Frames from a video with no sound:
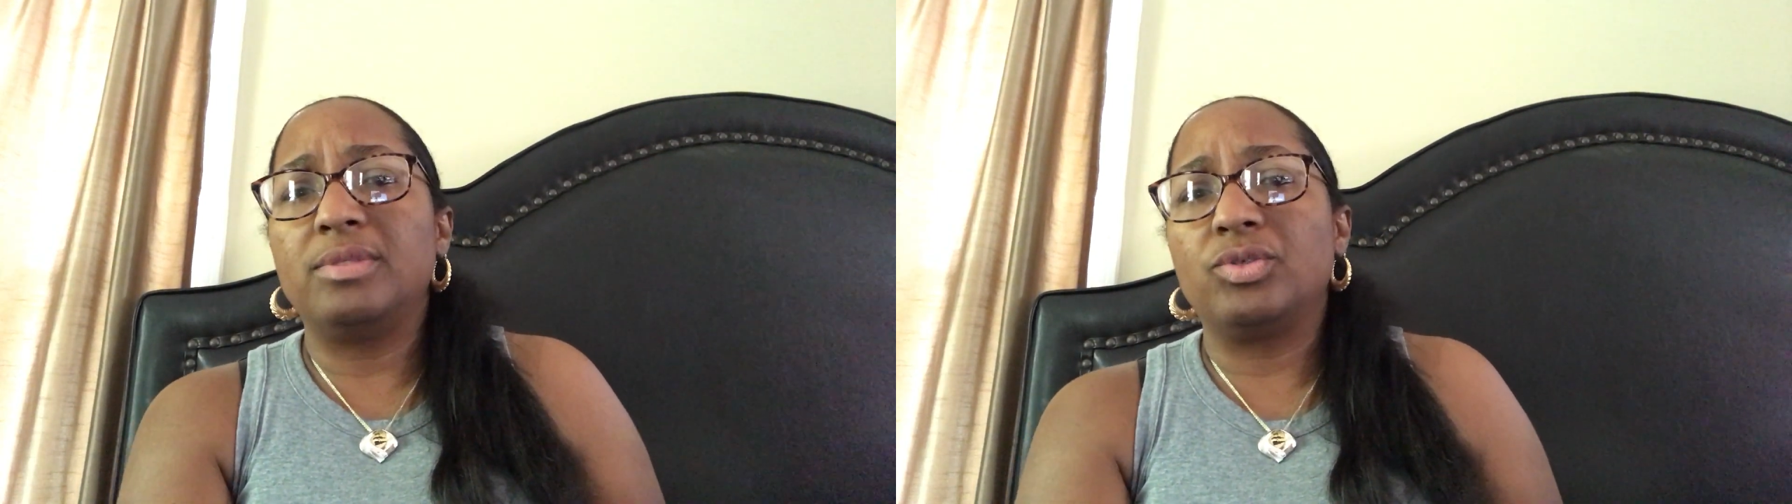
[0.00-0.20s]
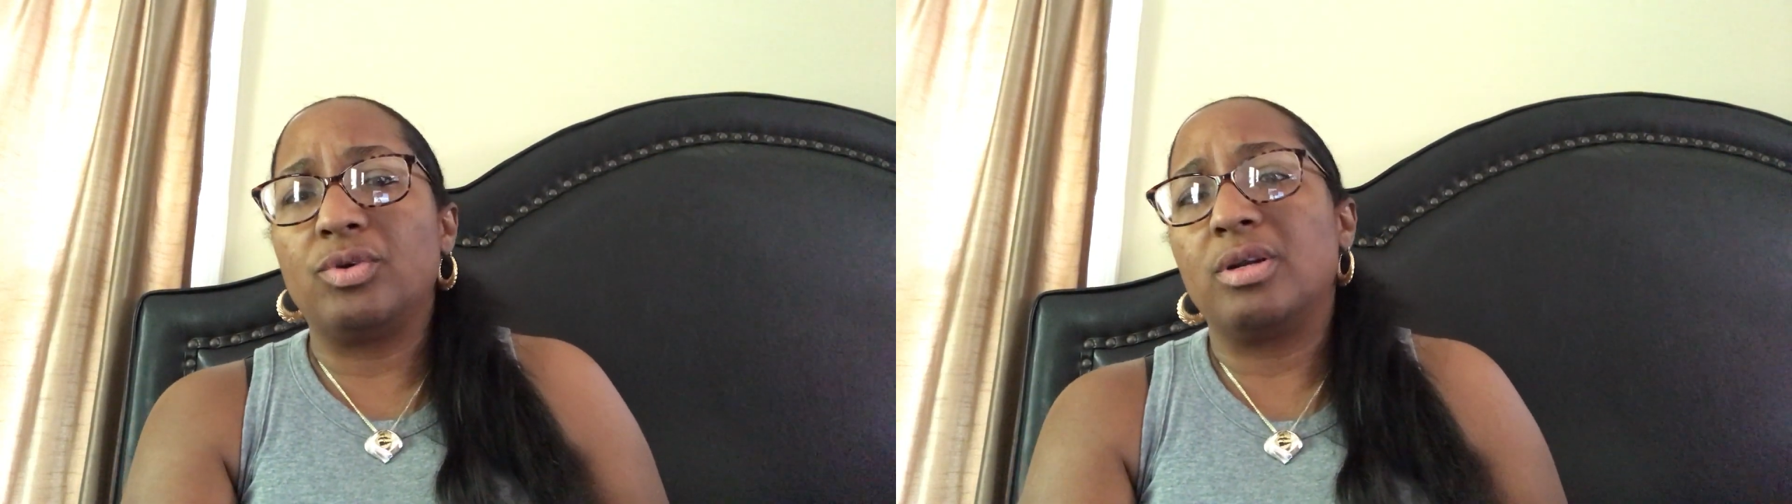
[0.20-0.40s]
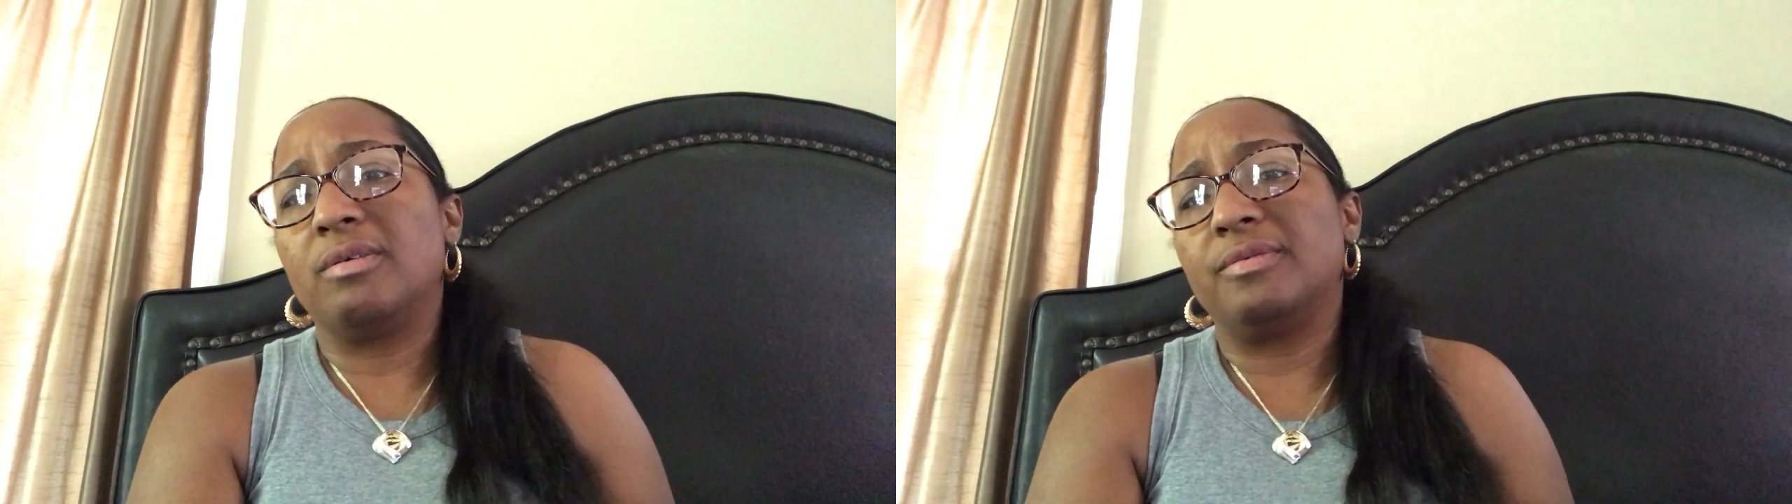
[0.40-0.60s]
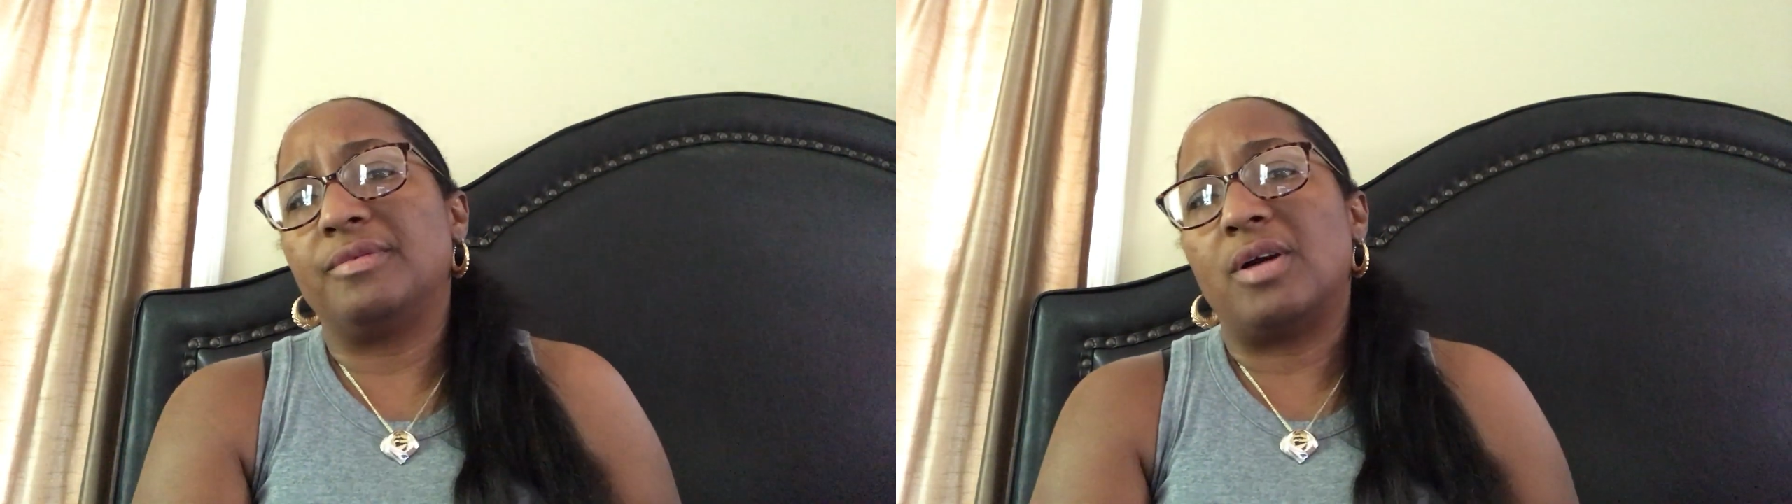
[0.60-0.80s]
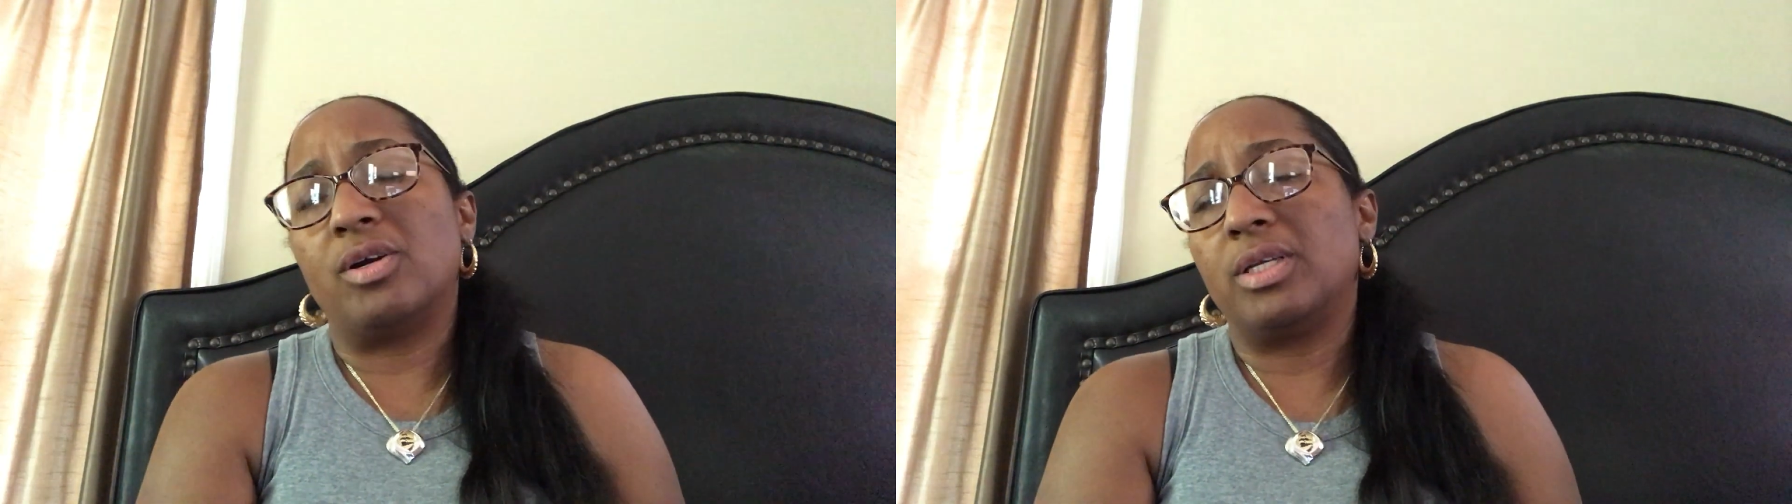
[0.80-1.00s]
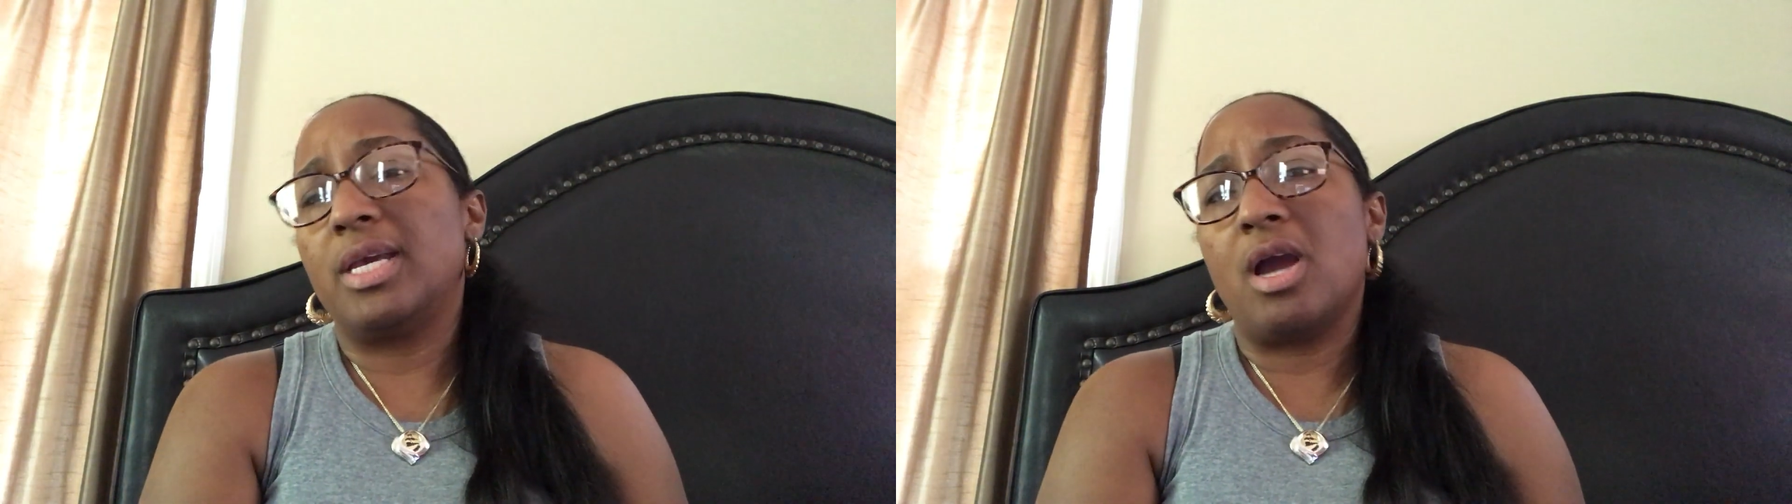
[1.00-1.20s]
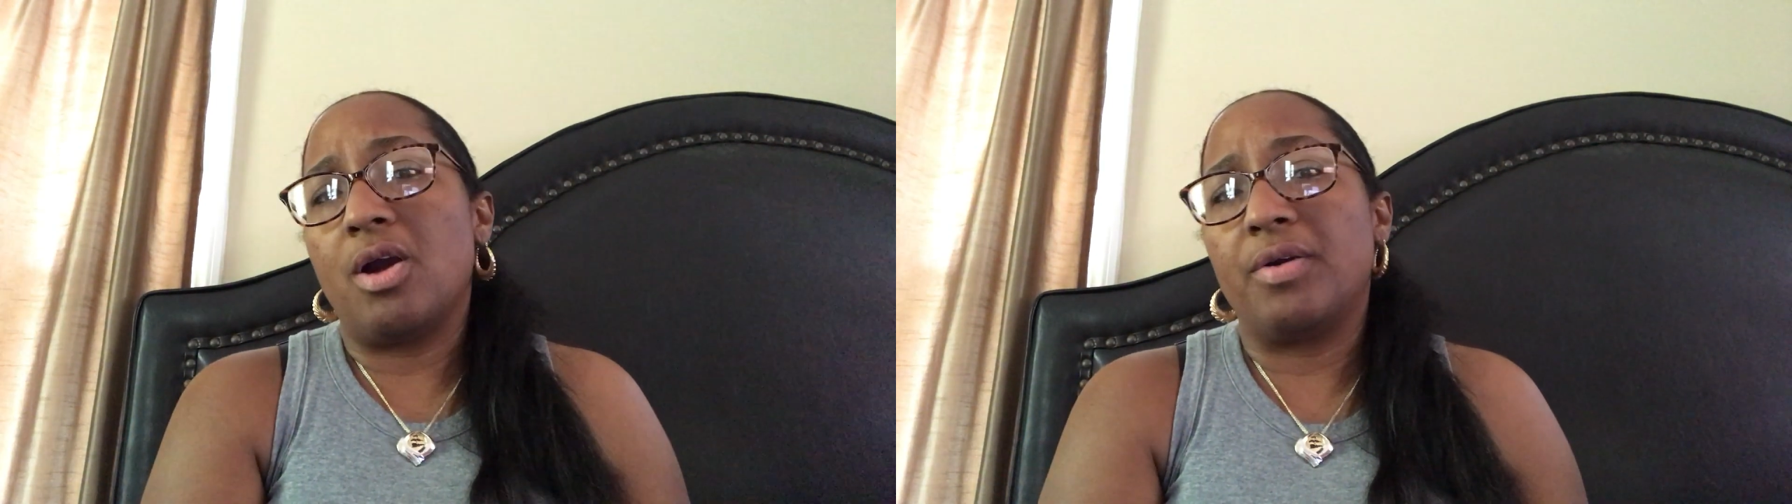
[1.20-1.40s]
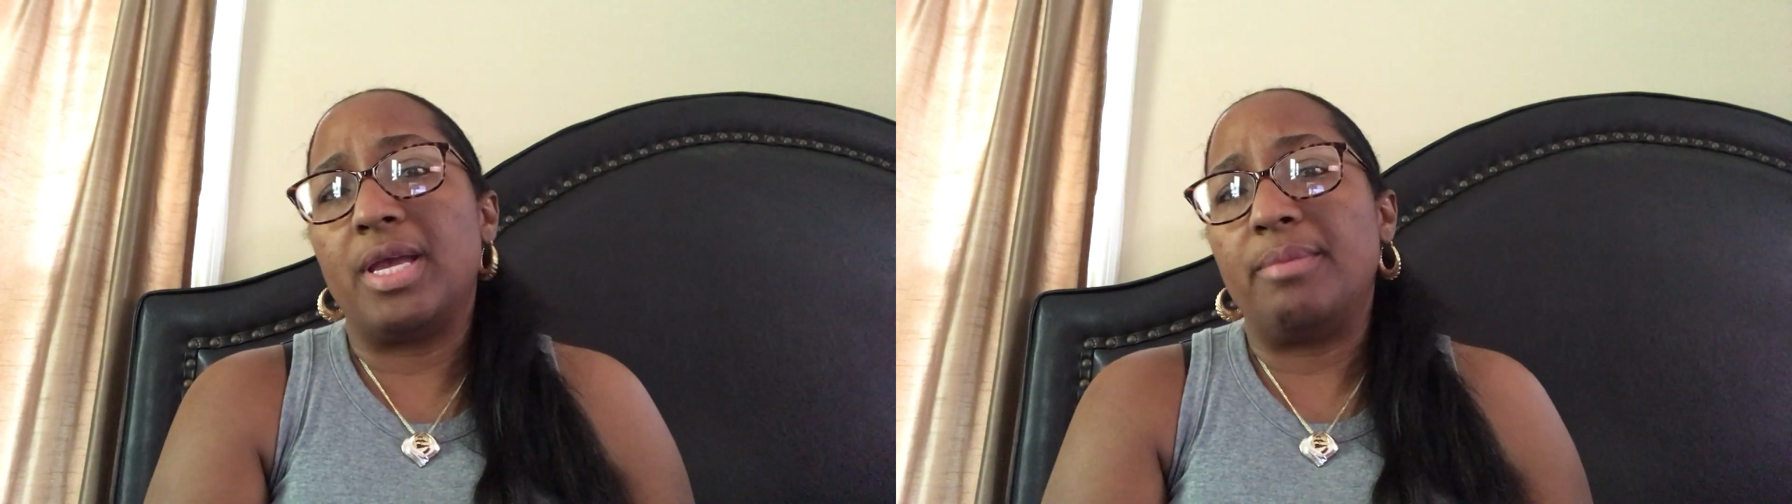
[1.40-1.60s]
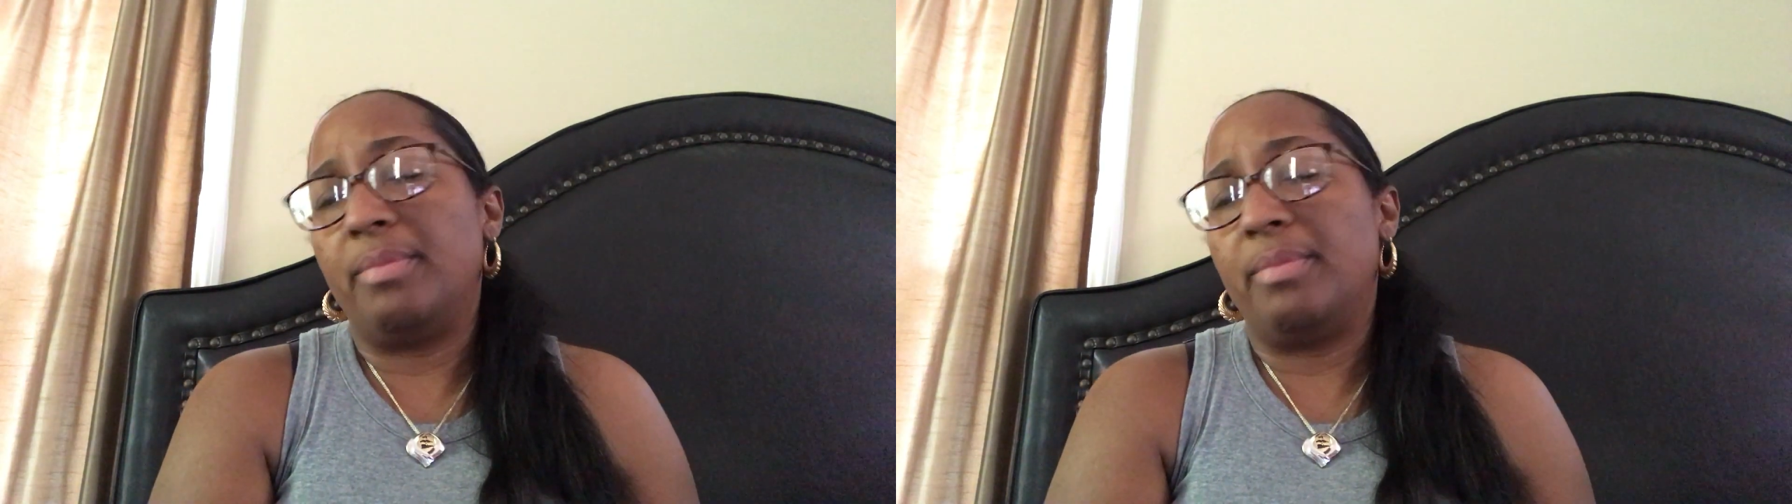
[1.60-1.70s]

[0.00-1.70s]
sort of Arnold Chiari,